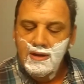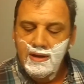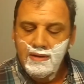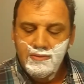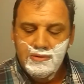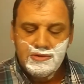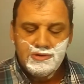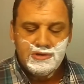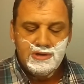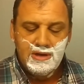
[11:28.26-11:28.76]
I
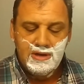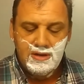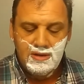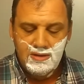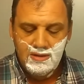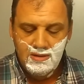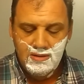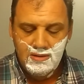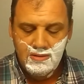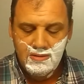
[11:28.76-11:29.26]
would
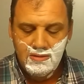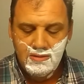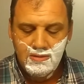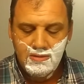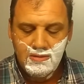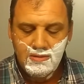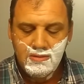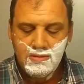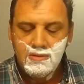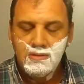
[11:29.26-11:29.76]
say
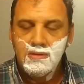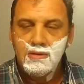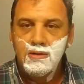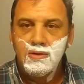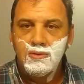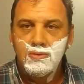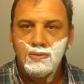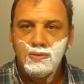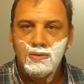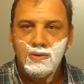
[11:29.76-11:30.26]

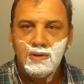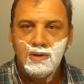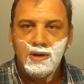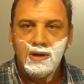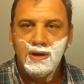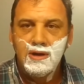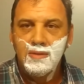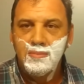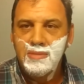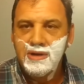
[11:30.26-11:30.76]
go a
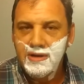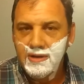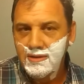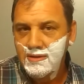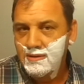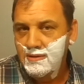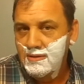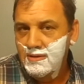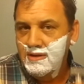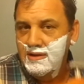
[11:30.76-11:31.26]
little
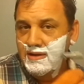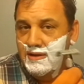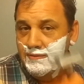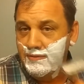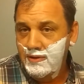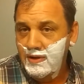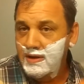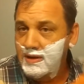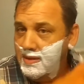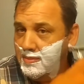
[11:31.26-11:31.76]
bit,
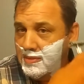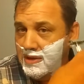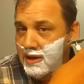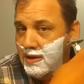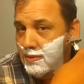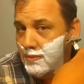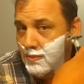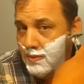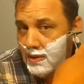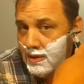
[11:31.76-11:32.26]
if you end up
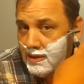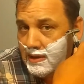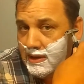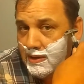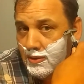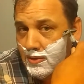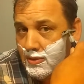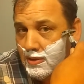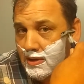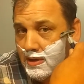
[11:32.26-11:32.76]
getting one,
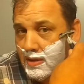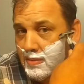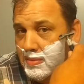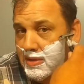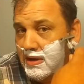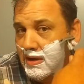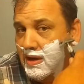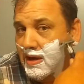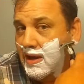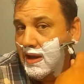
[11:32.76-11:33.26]
go a little
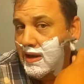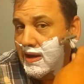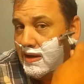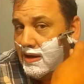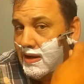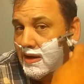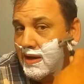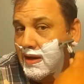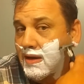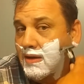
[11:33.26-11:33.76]
bit
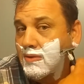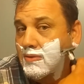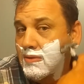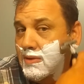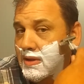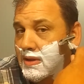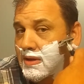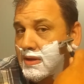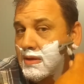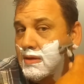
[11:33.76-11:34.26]
lightly
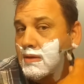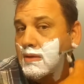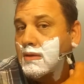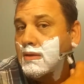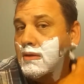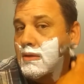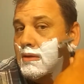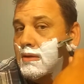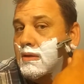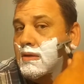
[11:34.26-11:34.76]
with it
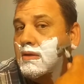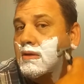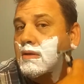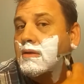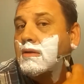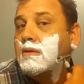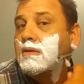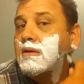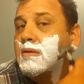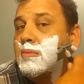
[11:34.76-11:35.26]

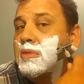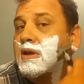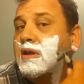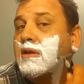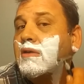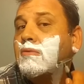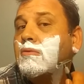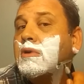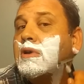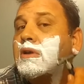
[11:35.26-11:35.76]
to
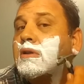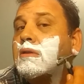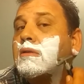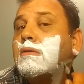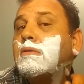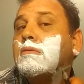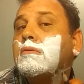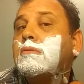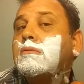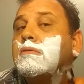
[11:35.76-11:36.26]
begin with.
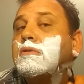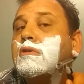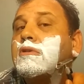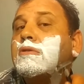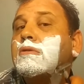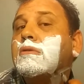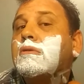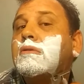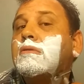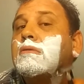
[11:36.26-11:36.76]

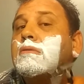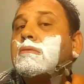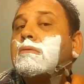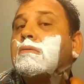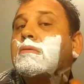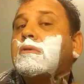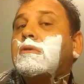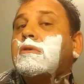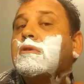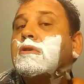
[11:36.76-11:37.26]
Just
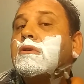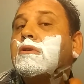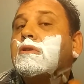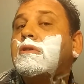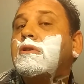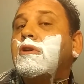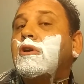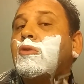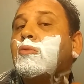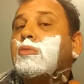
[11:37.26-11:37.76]

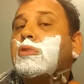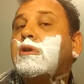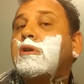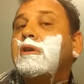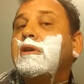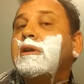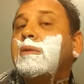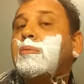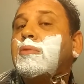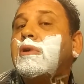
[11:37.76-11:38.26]
don't
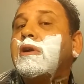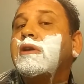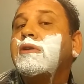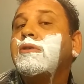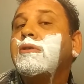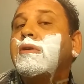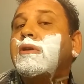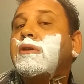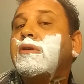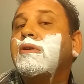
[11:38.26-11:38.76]
put any
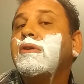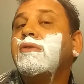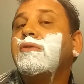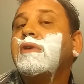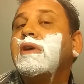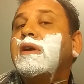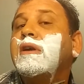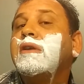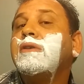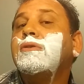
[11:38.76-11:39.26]
pressure into your
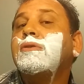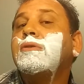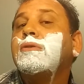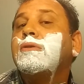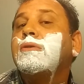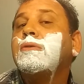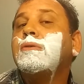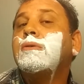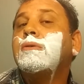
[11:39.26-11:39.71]
face.